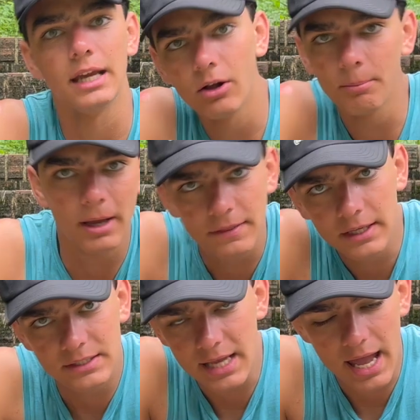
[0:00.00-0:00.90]
all my
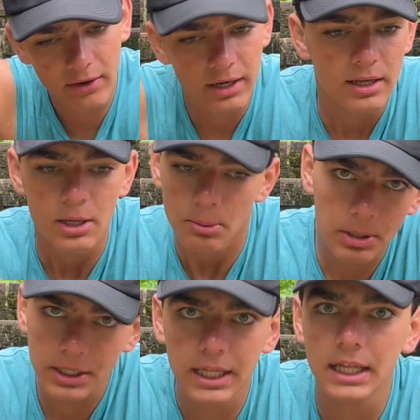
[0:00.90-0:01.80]
things out,
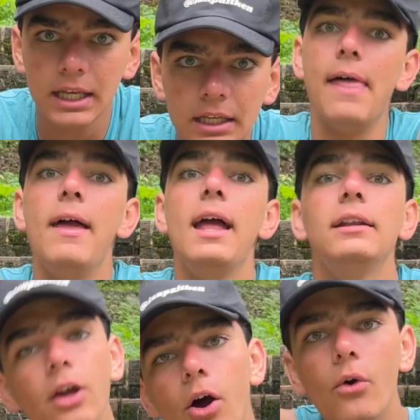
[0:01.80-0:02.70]
put it in, and
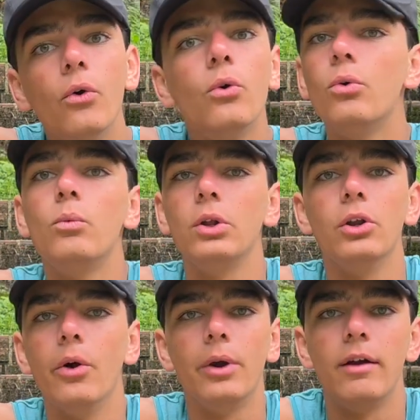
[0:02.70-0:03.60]
then go, you
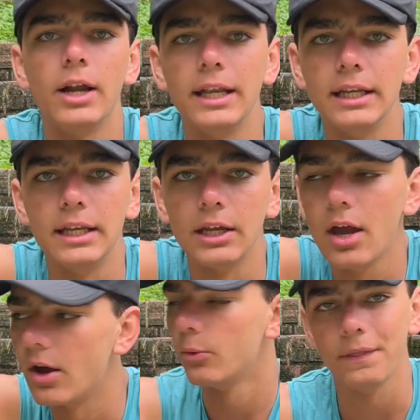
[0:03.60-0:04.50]
know, wherever I needed to
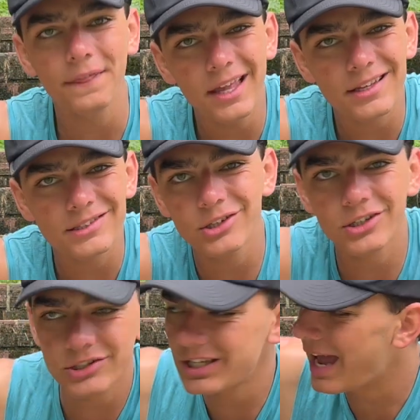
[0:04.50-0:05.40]
go. With this, you can
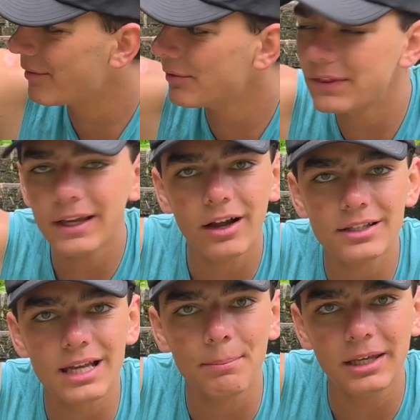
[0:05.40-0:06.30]
just have everything on top of